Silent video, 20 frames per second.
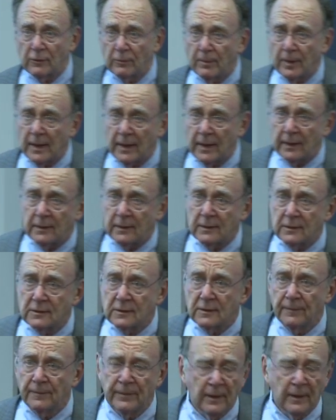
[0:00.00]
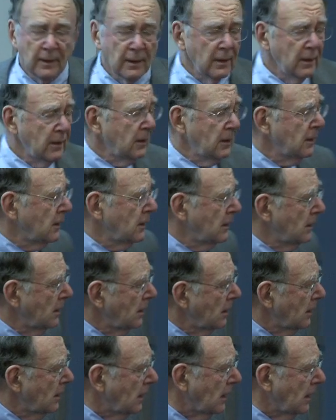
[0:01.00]
binds,
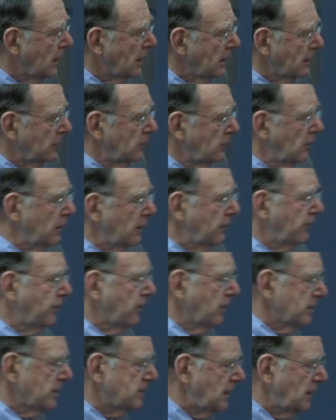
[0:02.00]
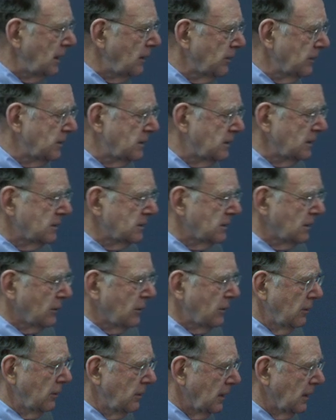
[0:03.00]
and look for sequences
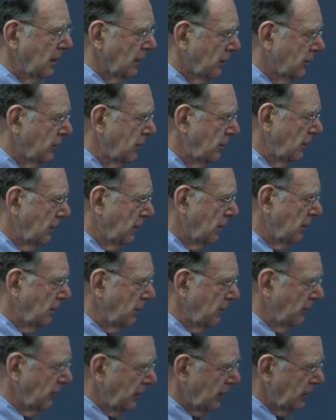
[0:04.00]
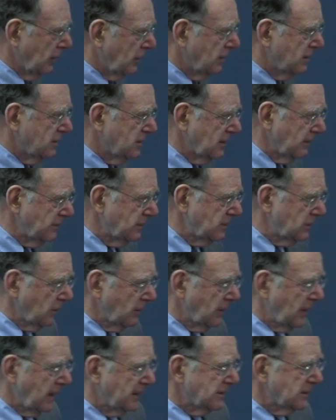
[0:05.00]
that occur with some
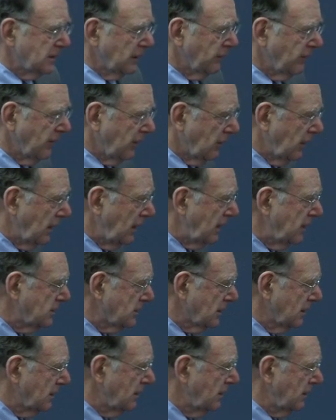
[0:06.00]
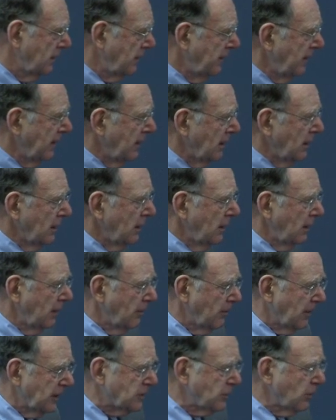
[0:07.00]
stochastic variation
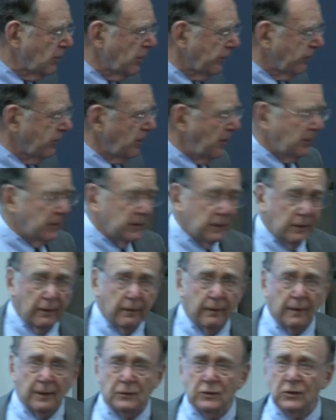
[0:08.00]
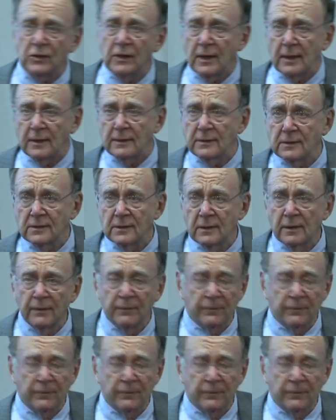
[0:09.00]
much more frequently than chance